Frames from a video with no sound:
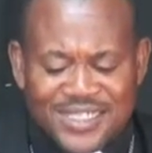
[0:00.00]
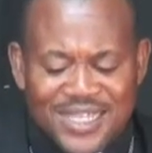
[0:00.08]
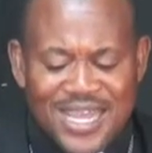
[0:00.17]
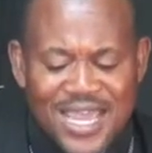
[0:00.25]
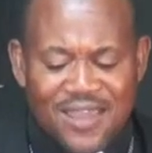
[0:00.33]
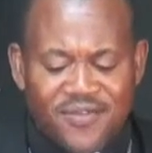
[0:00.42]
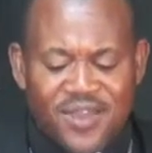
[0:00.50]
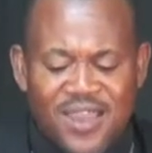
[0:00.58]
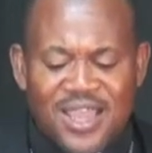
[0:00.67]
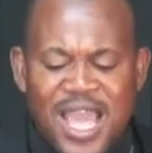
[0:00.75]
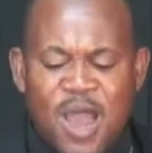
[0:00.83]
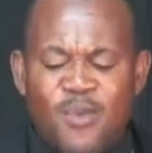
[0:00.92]
life,
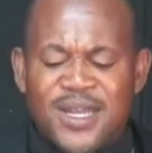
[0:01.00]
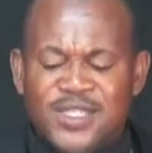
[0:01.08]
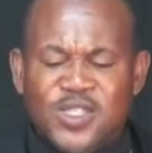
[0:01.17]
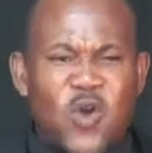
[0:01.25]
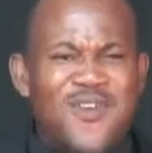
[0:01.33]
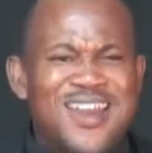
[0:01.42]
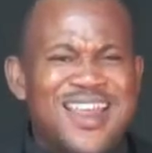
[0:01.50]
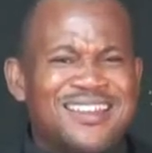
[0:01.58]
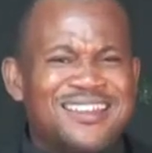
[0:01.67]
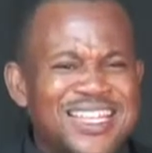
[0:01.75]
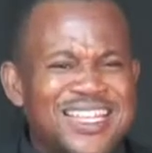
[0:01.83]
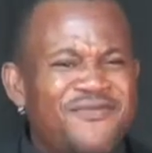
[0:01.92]
and we discovered that
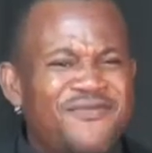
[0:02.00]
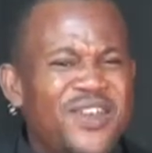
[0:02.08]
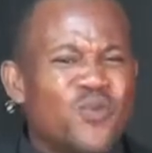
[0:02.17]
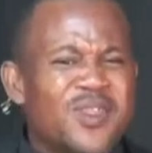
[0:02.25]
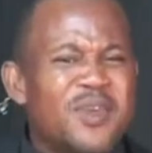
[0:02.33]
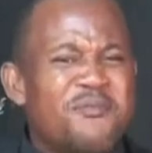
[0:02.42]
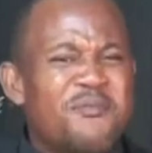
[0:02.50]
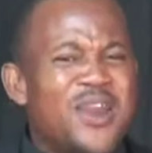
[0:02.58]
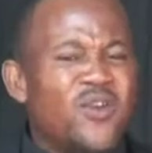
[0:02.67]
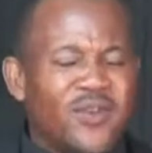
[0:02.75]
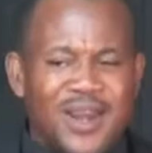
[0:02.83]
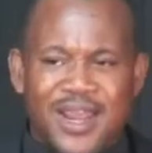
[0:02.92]
David was a man
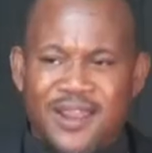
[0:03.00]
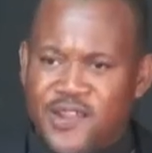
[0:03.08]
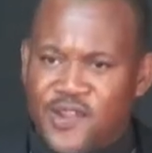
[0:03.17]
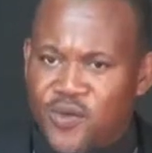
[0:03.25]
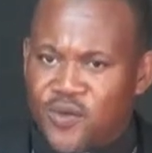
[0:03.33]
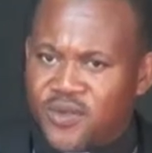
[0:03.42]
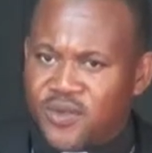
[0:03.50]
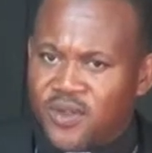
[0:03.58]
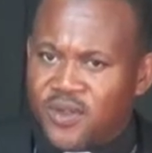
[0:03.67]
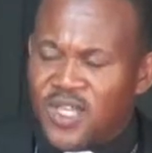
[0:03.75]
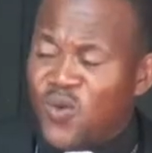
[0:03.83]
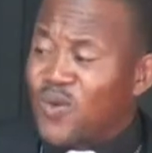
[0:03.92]
of gratitude,
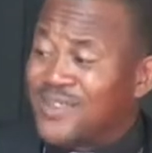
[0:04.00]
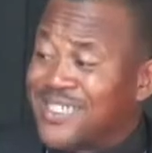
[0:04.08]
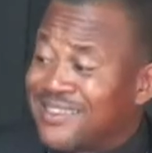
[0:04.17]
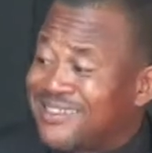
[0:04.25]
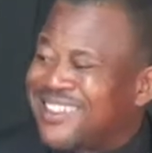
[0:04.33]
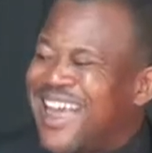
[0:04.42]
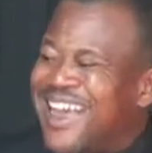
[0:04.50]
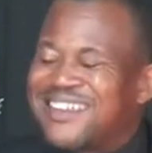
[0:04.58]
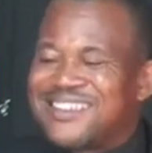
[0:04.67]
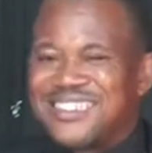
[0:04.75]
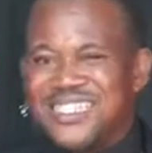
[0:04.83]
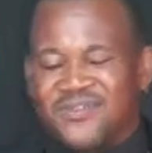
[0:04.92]
he was a
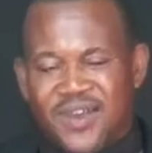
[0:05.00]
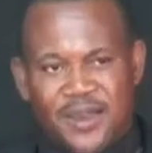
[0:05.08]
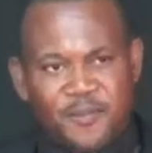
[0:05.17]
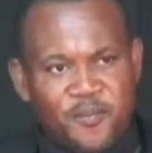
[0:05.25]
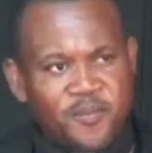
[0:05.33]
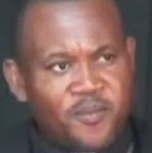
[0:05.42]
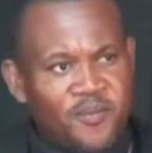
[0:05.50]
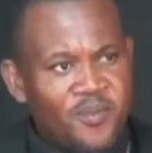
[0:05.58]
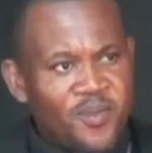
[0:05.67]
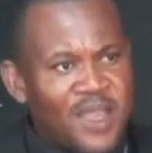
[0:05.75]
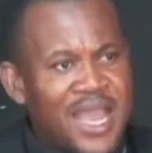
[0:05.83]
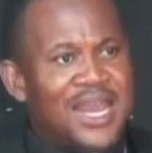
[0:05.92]
thanksgiver.
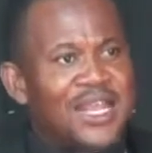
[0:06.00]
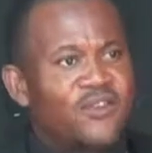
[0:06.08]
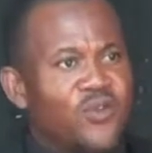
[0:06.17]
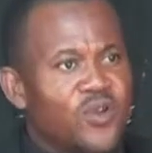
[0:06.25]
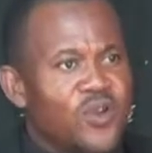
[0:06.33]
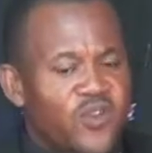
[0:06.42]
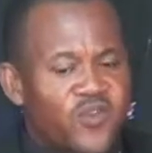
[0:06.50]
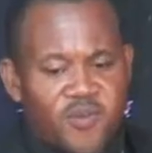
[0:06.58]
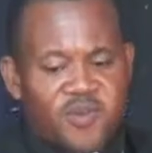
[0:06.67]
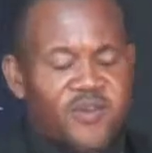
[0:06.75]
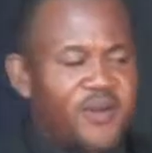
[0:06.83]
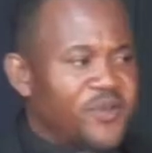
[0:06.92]
And I told us from
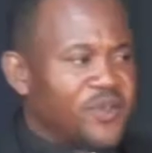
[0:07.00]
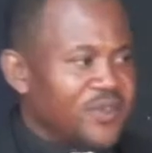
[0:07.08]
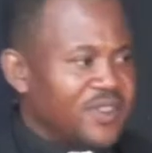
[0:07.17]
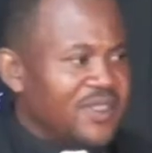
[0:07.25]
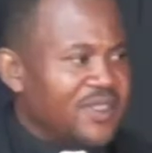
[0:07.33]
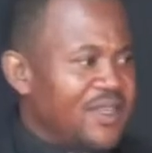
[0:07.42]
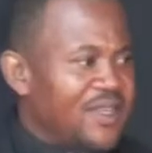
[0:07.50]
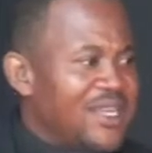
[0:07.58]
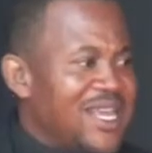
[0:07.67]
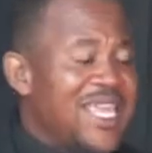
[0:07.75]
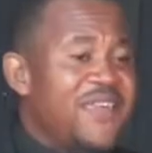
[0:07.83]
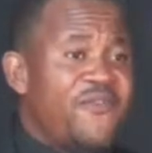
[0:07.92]
scriptures that
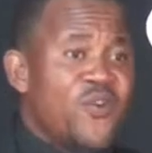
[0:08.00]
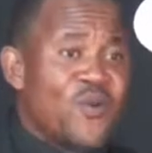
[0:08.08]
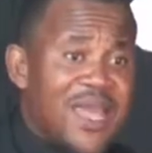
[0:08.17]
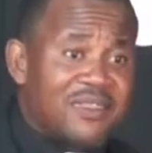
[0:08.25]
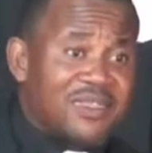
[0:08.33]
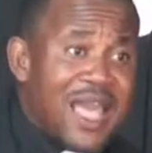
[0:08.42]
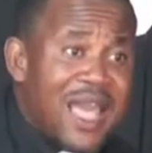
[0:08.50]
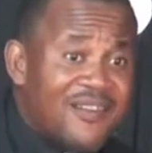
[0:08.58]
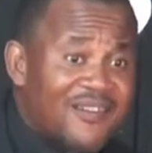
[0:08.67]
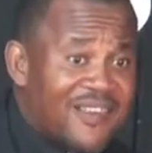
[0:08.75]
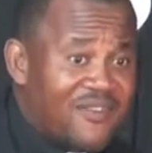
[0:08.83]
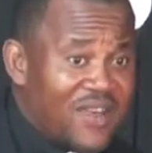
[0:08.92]
if you are a
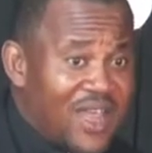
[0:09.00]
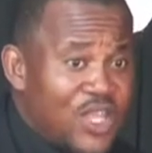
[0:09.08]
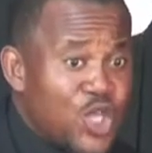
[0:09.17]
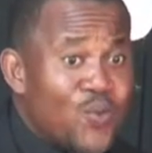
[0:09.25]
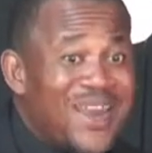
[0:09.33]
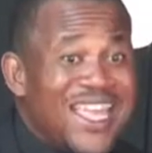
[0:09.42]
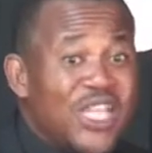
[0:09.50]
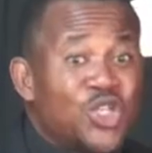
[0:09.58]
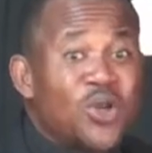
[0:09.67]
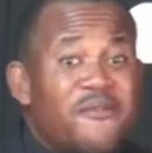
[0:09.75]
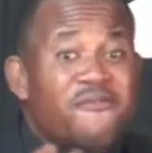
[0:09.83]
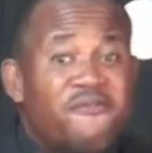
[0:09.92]
thanksgiver, you will
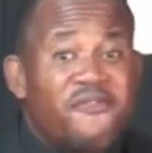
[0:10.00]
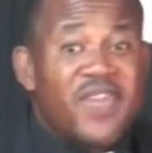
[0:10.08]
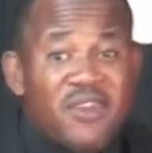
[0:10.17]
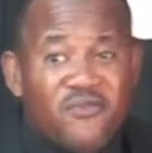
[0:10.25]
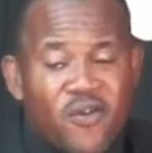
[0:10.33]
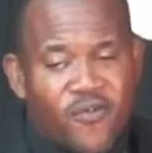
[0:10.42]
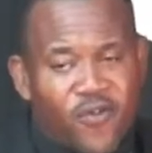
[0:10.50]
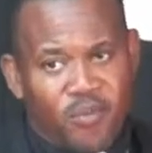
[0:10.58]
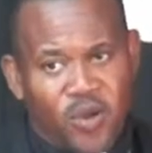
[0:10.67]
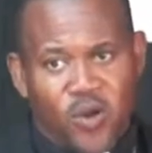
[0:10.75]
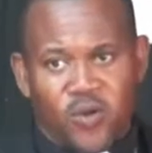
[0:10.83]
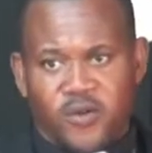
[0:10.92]
enjoy favor from
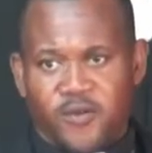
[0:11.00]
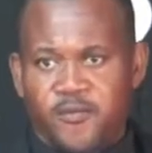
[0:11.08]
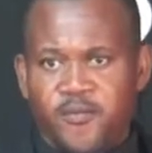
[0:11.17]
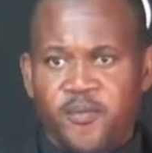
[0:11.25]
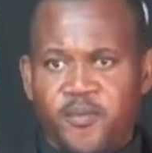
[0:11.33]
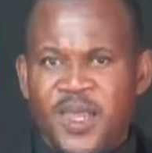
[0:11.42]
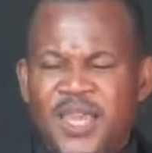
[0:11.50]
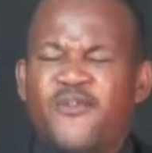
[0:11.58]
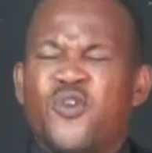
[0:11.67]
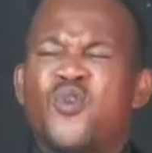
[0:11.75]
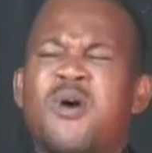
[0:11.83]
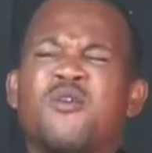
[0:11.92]
God. If you
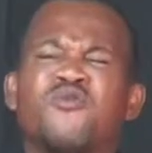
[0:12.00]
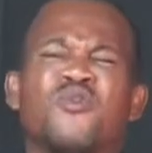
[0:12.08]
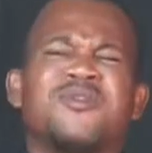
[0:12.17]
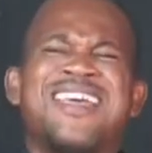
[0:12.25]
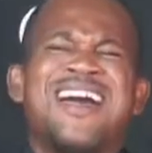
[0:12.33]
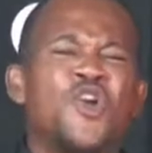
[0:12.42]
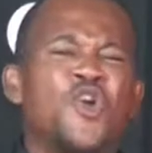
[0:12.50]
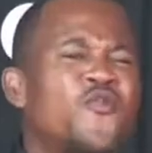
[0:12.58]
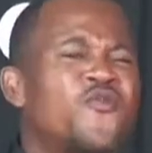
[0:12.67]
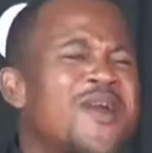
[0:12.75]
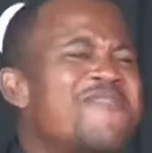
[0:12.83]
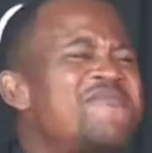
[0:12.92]
know how to thank God
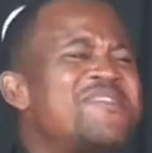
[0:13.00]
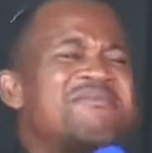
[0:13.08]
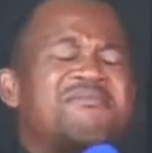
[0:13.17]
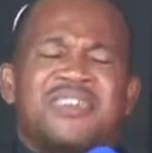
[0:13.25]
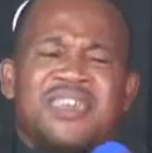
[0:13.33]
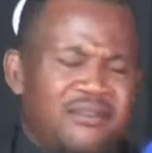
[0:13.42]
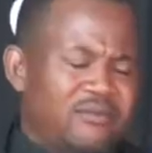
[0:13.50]
for everything,